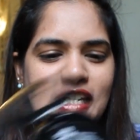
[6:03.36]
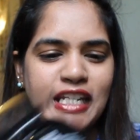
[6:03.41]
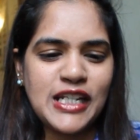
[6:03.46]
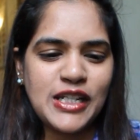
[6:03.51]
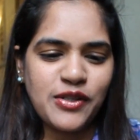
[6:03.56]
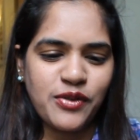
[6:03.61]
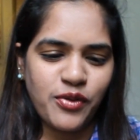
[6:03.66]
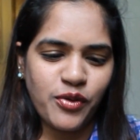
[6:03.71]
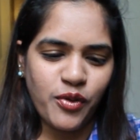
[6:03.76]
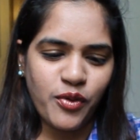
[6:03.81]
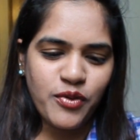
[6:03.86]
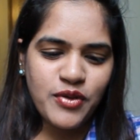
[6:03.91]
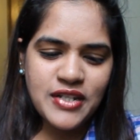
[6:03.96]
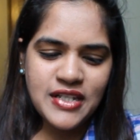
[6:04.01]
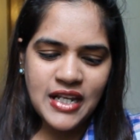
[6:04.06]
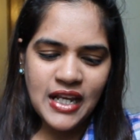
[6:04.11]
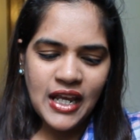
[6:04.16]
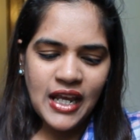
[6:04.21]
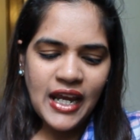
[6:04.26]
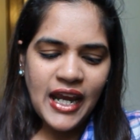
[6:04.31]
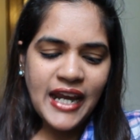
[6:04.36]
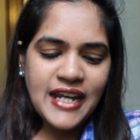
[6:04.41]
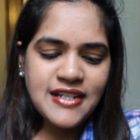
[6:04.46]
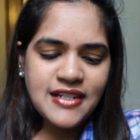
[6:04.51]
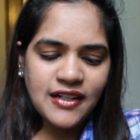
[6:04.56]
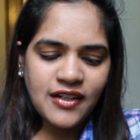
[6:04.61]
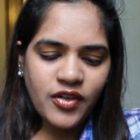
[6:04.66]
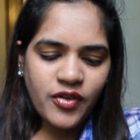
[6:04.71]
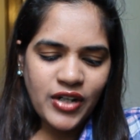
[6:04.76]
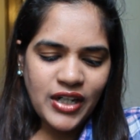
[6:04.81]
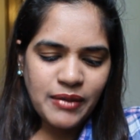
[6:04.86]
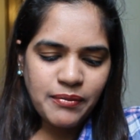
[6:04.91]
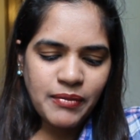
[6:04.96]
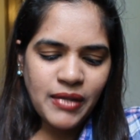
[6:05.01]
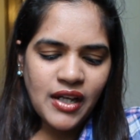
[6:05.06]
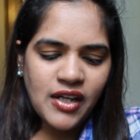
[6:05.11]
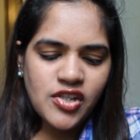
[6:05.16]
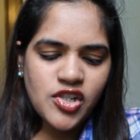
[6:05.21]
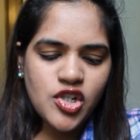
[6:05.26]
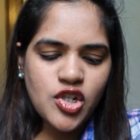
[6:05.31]
Tea Rose. It's a cream
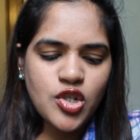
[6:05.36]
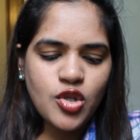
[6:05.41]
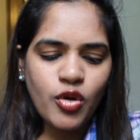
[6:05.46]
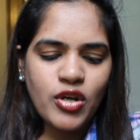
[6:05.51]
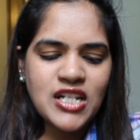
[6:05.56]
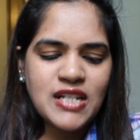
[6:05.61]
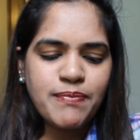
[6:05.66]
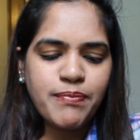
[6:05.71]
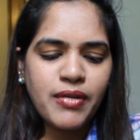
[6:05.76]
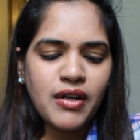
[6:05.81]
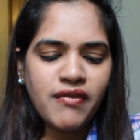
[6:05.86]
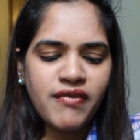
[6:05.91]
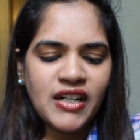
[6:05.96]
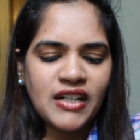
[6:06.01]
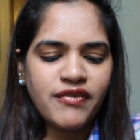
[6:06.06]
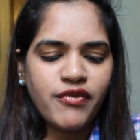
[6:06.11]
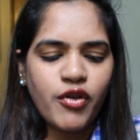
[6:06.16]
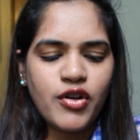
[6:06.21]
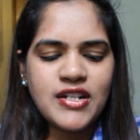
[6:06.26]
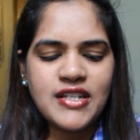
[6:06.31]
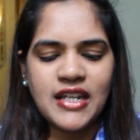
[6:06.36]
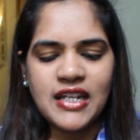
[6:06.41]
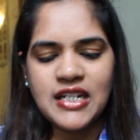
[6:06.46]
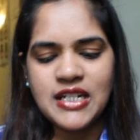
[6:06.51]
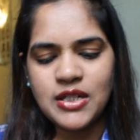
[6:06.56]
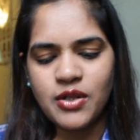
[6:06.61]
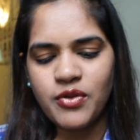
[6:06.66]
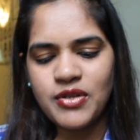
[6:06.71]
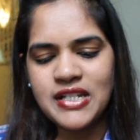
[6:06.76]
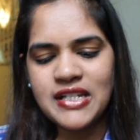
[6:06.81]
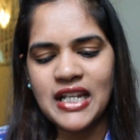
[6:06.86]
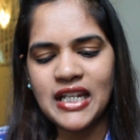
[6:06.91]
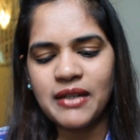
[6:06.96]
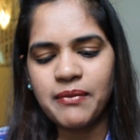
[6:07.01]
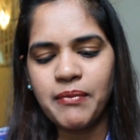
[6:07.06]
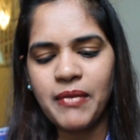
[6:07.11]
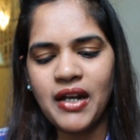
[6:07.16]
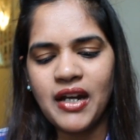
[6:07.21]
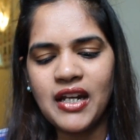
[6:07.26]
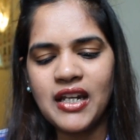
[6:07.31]
blush, so it's perfect for skin tones
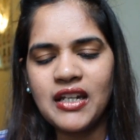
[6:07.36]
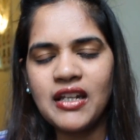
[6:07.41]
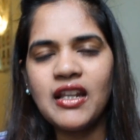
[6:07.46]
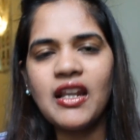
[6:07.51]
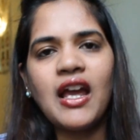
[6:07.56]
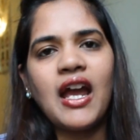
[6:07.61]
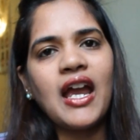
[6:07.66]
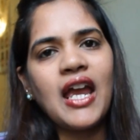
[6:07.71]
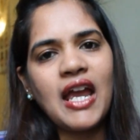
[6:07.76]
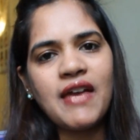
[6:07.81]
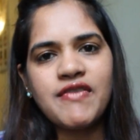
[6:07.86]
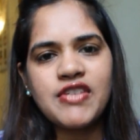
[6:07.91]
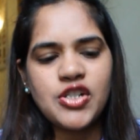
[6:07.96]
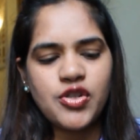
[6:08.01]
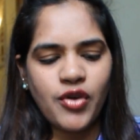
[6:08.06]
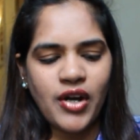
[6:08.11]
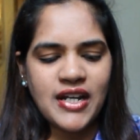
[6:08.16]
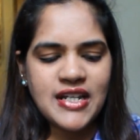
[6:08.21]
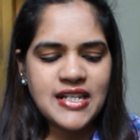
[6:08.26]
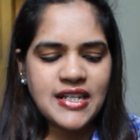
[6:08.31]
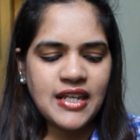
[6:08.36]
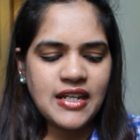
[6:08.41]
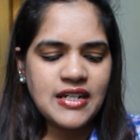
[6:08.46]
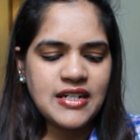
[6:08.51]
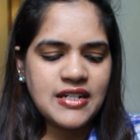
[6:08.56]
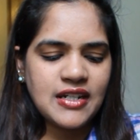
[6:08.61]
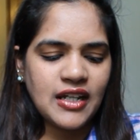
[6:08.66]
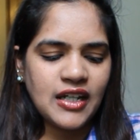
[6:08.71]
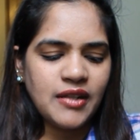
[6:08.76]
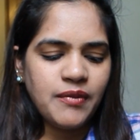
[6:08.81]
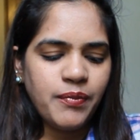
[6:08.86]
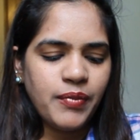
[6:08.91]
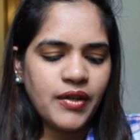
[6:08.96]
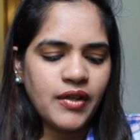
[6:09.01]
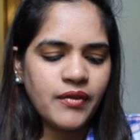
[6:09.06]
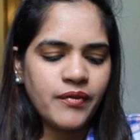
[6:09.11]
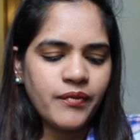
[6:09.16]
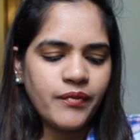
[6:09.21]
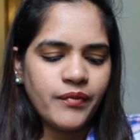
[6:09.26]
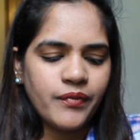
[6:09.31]
like mine. I have a dry skin type.
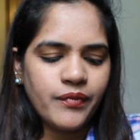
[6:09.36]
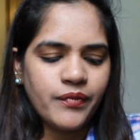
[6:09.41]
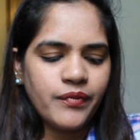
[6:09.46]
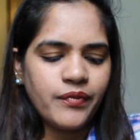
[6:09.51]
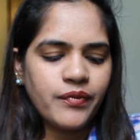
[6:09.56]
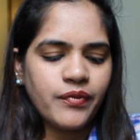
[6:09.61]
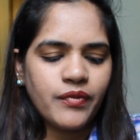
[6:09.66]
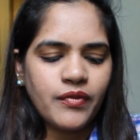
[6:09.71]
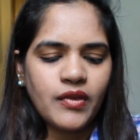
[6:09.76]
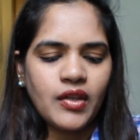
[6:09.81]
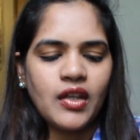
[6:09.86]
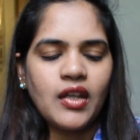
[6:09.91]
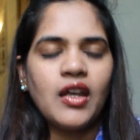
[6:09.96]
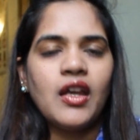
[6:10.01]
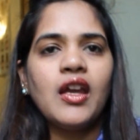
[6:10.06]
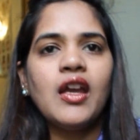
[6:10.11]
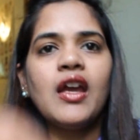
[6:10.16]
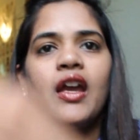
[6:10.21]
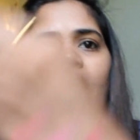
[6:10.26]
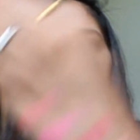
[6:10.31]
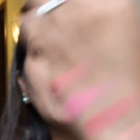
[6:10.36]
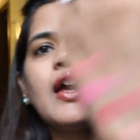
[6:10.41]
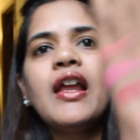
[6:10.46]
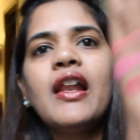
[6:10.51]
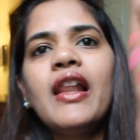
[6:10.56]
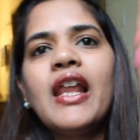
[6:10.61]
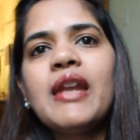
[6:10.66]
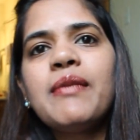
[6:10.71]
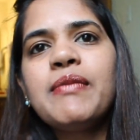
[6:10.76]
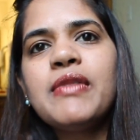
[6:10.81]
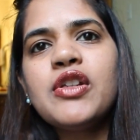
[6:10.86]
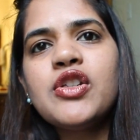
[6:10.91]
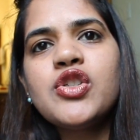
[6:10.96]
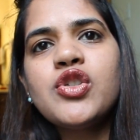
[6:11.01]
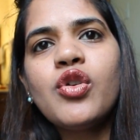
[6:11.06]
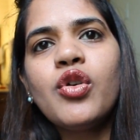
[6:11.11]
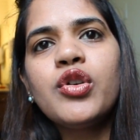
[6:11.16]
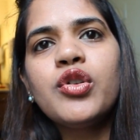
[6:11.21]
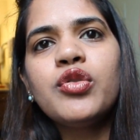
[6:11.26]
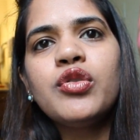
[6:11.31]
And let me
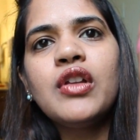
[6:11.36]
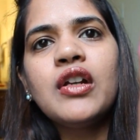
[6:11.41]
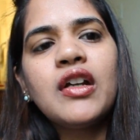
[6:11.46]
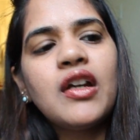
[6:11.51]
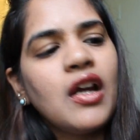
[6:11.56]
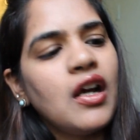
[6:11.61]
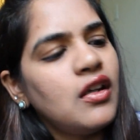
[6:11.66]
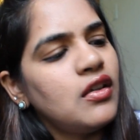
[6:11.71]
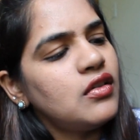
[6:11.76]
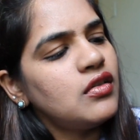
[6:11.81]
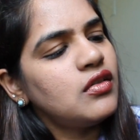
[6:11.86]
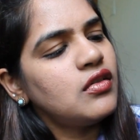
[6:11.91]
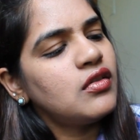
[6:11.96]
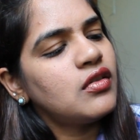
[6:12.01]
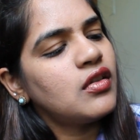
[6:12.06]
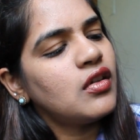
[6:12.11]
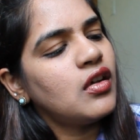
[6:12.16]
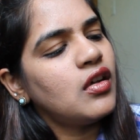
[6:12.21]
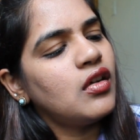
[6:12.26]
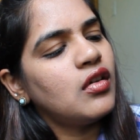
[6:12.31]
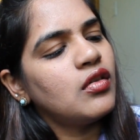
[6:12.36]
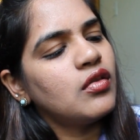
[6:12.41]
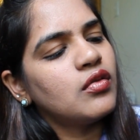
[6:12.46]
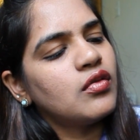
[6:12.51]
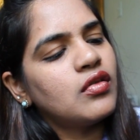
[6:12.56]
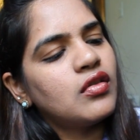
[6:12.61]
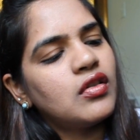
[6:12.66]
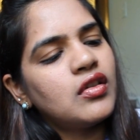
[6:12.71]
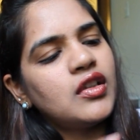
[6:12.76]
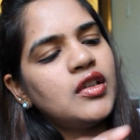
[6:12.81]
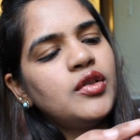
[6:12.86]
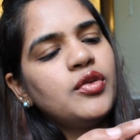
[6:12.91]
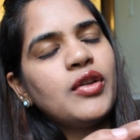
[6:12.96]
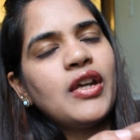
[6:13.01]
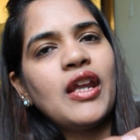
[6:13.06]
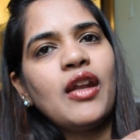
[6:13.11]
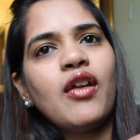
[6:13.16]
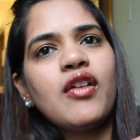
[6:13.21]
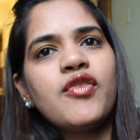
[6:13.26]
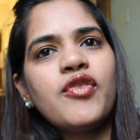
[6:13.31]
show you the color. Oh, you
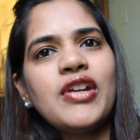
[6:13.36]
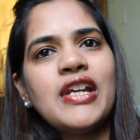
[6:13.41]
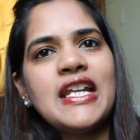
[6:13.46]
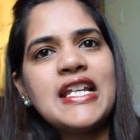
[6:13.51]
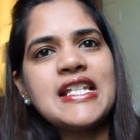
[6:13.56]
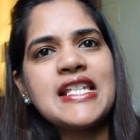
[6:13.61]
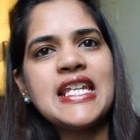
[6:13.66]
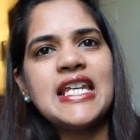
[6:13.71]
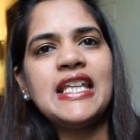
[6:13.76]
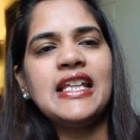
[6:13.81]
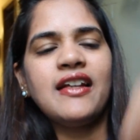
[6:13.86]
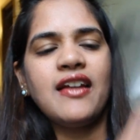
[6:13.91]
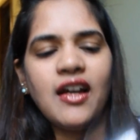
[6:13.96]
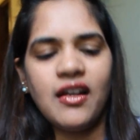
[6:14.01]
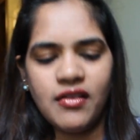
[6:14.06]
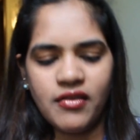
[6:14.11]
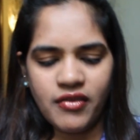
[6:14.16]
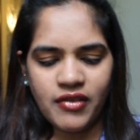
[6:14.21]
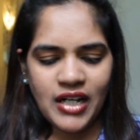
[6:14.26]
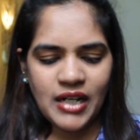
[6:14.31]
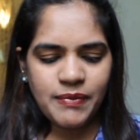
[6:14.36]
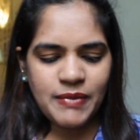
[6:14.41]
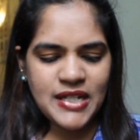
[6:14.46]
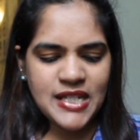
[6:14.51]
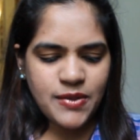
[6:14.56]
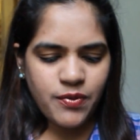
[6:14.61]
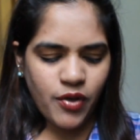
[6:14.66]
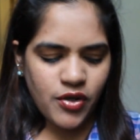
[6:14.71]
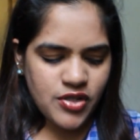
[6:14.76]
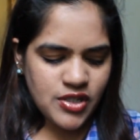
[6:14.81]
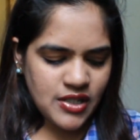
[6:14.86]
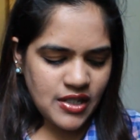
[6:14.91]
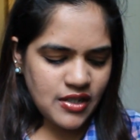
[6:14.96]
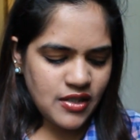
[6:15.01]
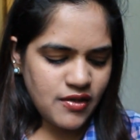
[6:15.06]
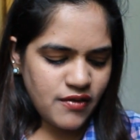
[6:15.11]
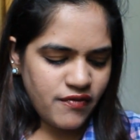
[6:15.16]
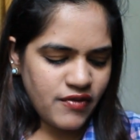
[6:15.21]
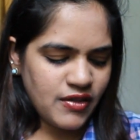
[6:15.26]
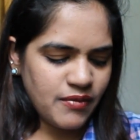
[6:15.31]
cannot really see the color. Let me swatch it at
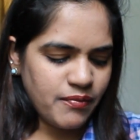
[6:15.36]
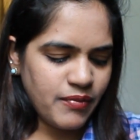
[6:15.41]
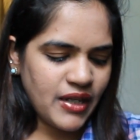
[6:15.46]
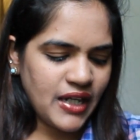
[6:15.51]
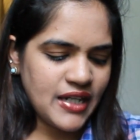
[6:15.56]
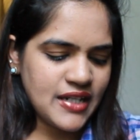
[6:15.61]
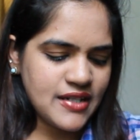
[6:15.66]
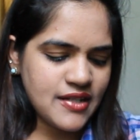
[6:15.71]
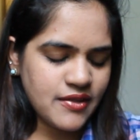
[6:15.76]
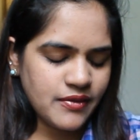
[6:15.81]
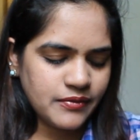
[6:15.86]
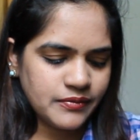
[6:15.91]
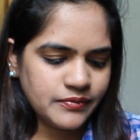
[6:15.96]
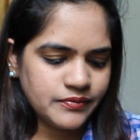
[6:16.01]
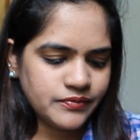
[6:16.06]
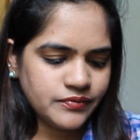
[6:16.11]
a different place.